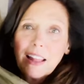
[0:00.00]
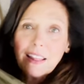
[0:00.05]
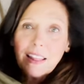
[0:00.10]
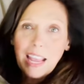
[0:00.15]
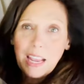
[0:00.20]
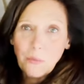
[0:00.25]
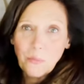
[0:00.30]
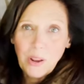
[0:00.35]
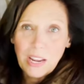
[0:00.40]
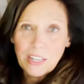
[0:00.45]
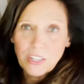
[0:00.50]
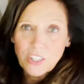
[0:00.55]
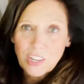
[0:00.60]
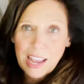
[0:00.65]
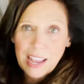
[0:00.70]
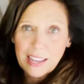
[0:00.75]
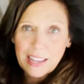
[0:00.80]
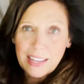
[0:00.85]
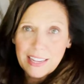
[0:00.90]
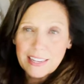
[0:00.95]
a lightweight
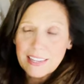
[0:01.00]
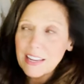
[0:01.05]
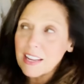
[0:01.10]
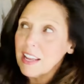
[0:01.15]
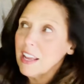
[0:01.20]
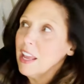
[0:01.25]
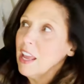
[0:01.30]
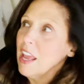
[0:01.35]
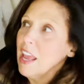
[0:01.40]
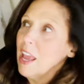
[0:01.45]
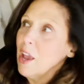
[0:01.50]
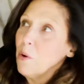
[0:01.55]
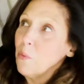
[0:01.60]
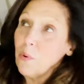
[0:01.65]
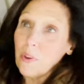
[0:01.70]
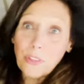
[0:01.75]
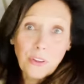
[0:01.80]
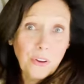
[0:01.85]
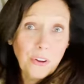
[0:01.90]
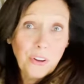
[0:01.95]
jacket
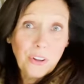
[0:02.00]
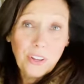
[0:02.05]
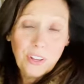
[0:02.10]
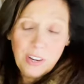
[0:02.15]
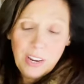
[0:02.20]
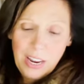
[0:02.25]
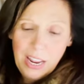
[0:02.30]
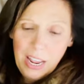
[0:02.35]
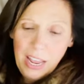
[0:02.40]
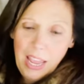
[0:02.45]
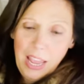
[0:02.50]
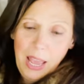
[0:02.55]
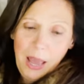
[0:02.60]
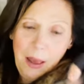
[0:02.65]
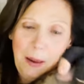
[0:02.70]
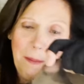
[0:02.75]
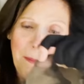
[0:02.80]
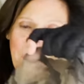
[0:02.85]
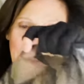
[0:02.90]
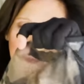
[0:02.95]
with a hood,
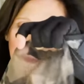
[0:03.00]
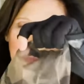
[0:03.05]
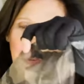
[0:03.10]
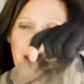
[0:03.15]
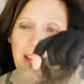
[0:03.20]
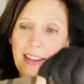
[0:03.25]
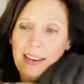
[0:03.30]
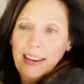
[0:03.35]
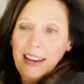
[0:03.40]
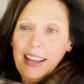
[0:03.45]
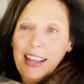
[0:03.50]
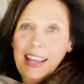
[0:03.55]
but